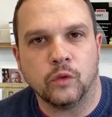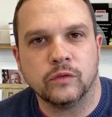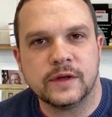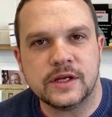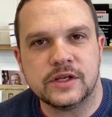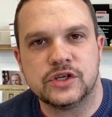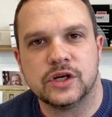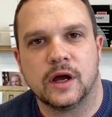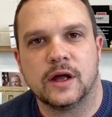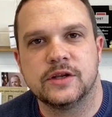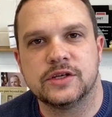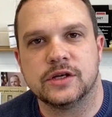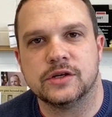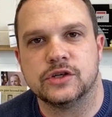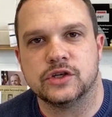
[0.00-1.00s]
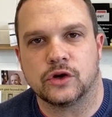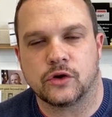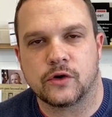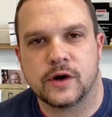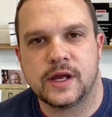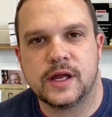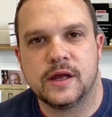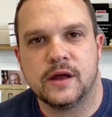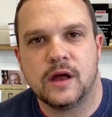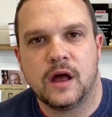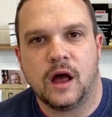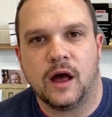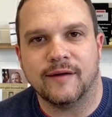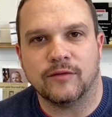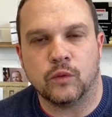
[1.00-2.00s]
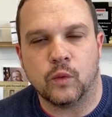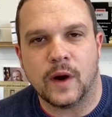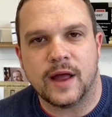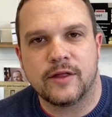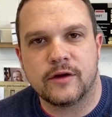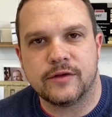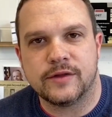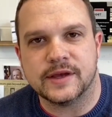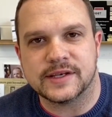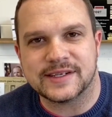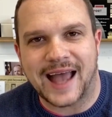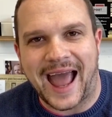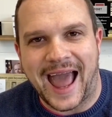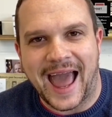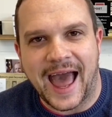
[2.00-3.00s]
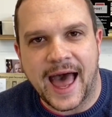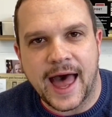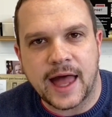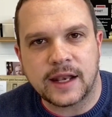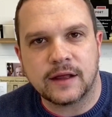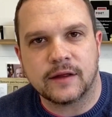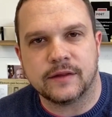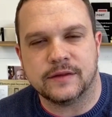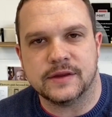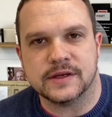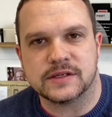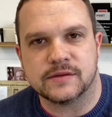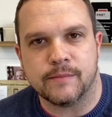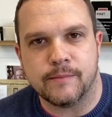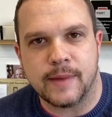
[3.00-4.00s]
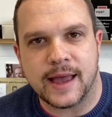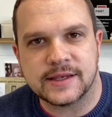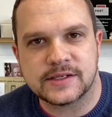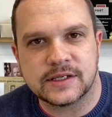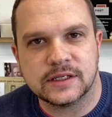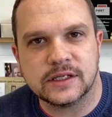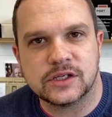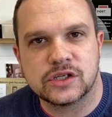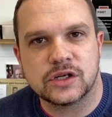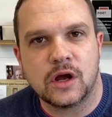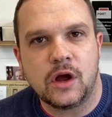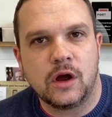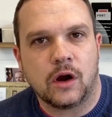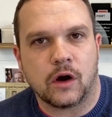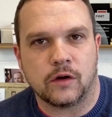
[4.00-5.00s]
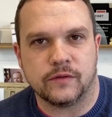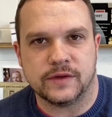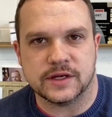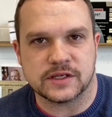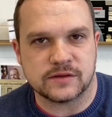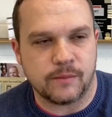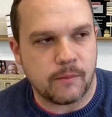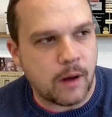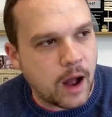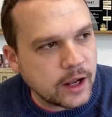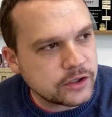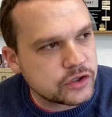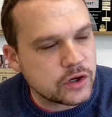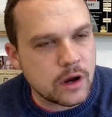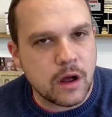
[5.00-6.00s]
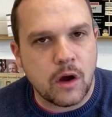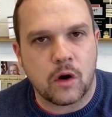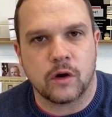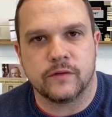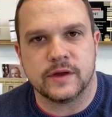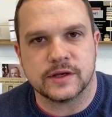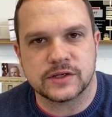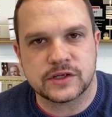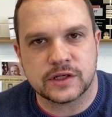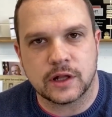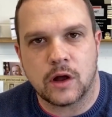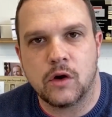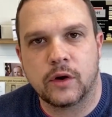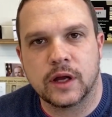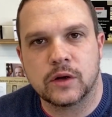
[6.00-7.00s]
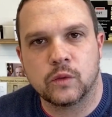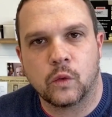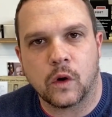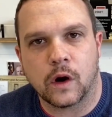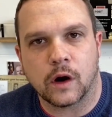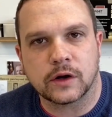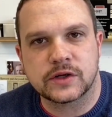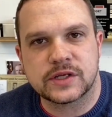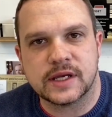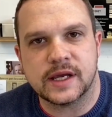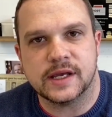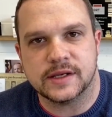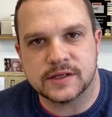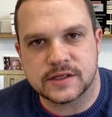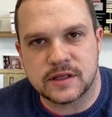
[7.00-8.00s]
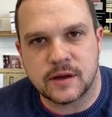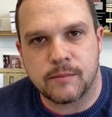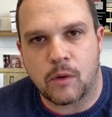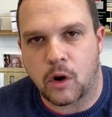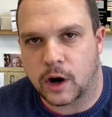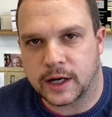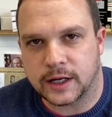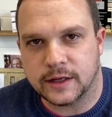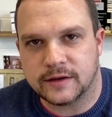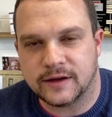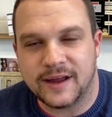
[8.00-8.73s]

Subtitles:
judge and jury of whether this ad, this message, or this mantra or this slogan works is the market.